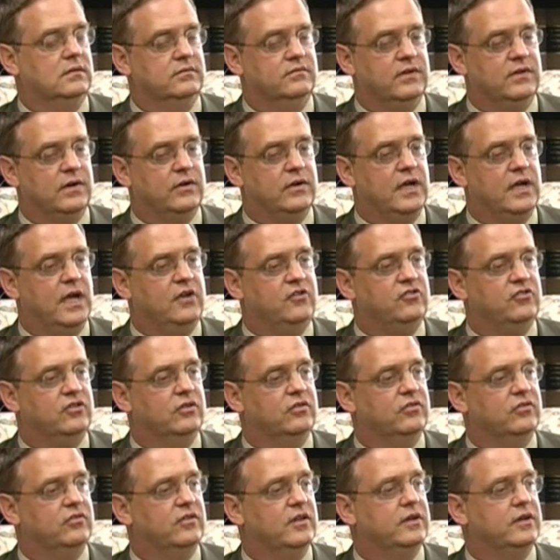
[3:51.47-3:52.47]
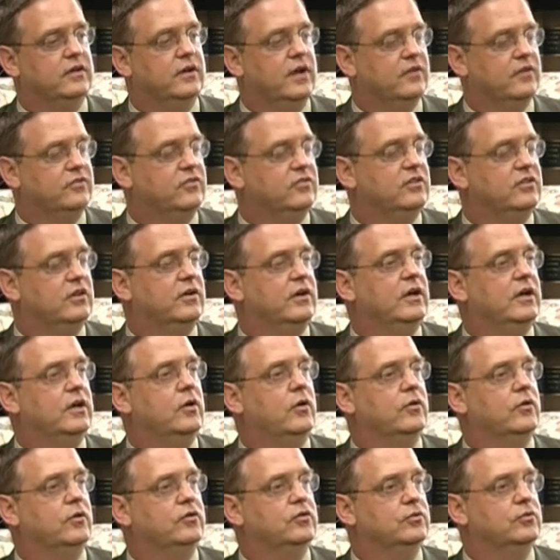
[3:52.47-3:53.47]
variations that are necessary
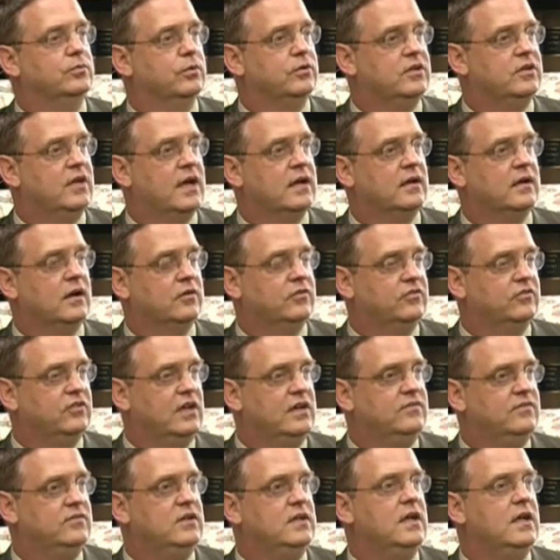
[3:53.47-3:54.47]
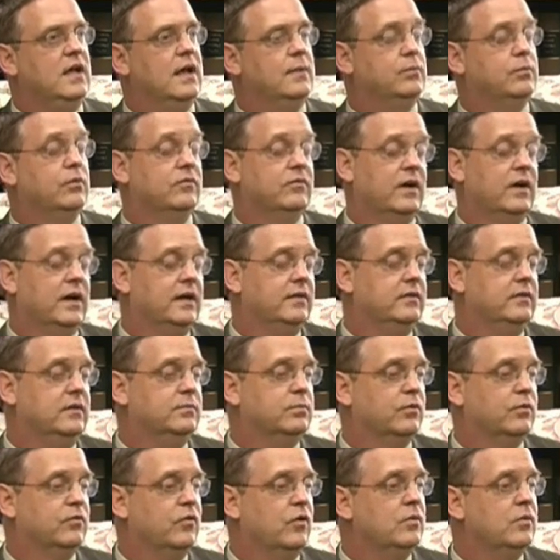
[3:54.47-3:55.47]
in order to protect our safety and provide the
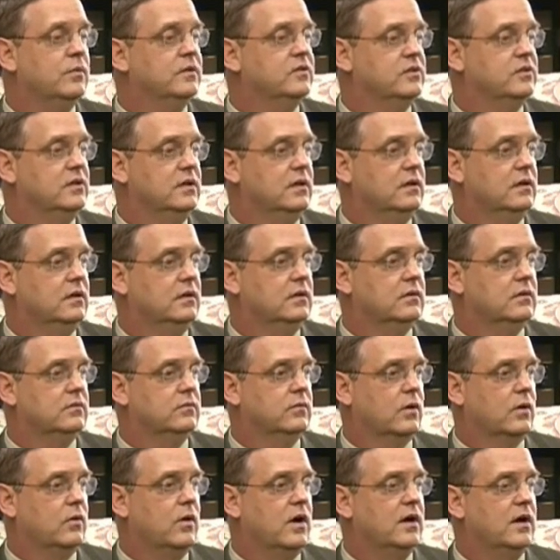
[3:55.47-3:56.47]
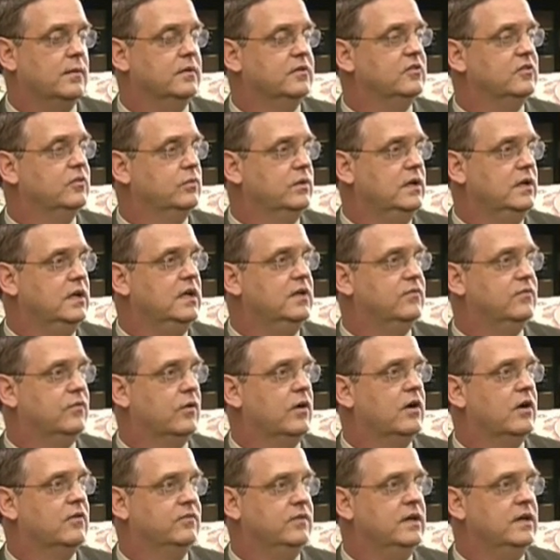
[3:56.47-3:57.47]
performance requirements that we need
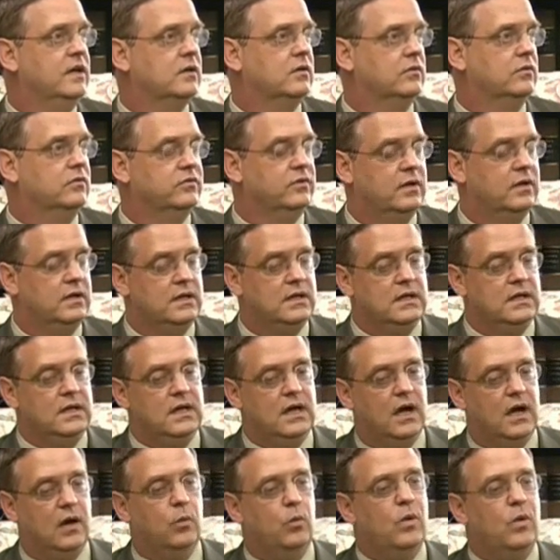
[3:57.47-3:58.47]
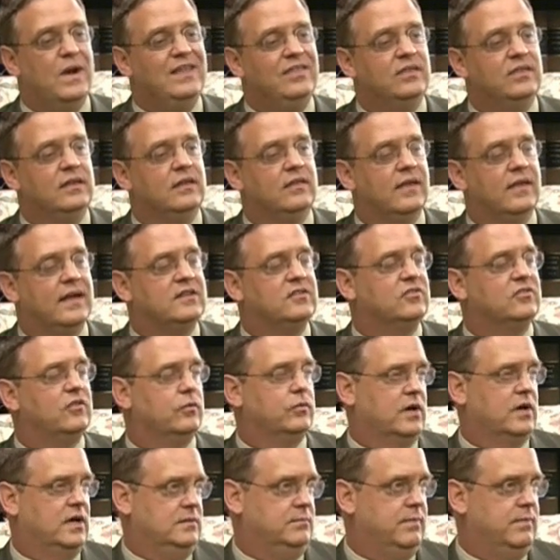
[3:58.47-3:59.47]
for our vehicles. We think that's
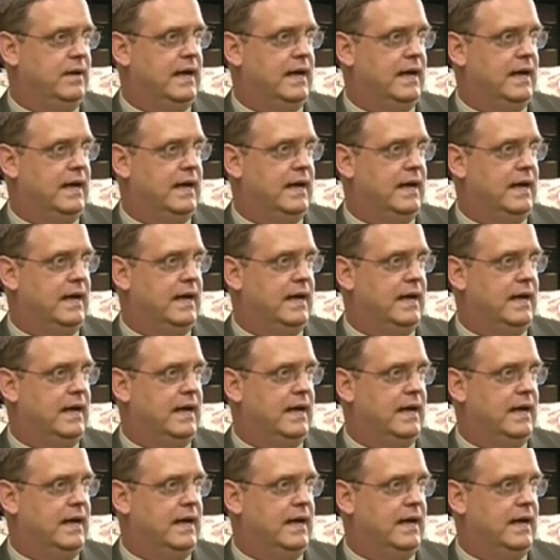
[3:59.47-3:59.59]
the right